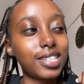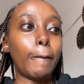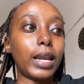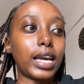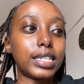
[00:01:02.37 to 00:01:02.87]

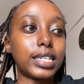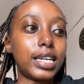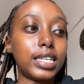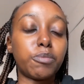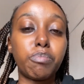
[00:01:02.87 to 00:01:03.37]
Like I said,
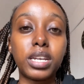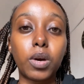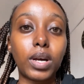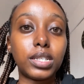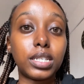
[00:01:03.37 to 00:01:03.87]
it's been a
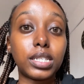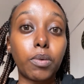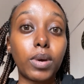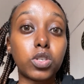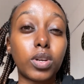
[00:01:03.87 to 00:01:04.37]
while since I
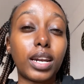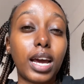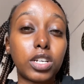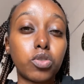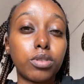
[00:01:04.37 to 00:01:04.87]
went on an
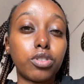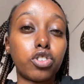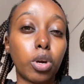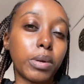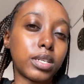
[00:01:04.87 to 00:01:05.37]
actual
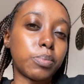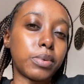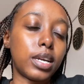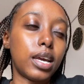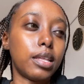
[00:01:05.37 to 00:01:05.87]
shopping
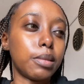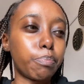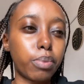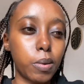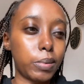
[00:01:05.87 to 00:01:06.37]
spree.
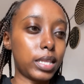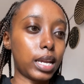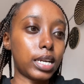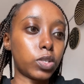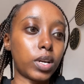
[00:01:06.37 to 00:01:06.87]
Probably the
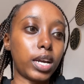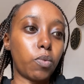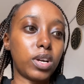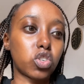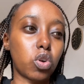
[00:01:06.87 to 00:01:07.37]
last one I
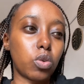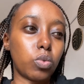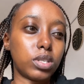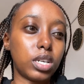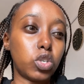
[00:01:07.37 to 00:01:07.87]
went on
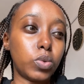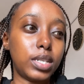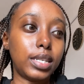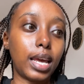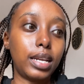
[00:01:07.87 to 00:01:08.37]
was in
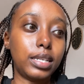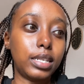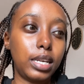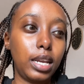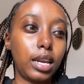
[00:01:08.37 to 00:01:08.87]

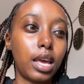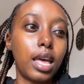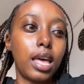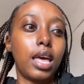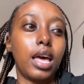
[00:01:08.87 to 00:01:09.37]
2019,
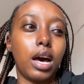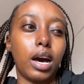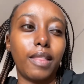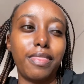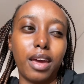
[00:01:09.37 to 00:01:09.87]

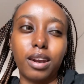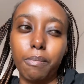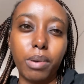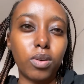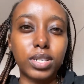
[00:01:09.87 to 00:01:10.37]

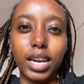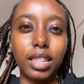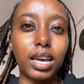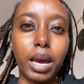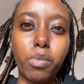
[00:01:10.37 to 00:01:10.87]
thereabout, and I
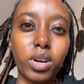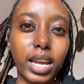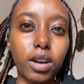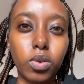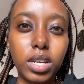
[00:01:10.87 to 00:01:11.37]
think I bought
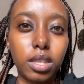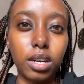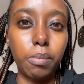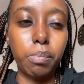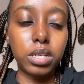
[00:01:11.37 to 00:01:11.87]
like only 3
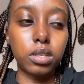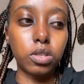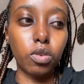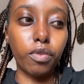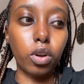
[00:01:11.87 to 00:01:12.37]
pieces
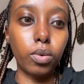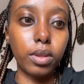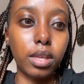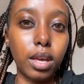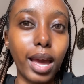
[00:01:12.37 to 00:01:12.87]
of
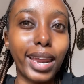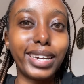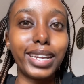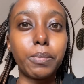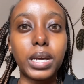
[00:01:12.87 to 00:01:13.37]
clothing, and I
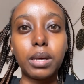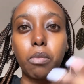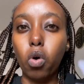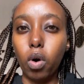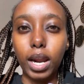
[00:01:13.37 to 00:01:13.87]
didn't buy them
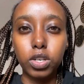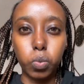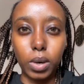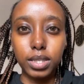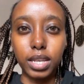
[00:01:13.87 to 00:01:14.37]
all at
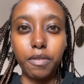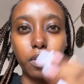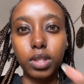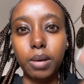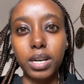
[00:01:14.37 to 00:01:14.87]
once. I
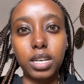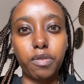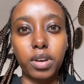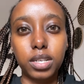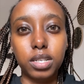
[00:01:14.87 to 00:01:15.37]
found them at
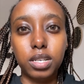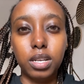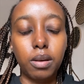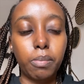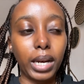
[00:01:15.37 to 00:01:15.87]
different
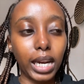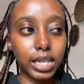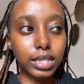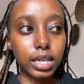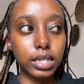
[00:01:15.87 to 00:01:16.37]

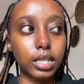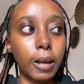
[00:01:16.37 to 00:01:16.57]
places.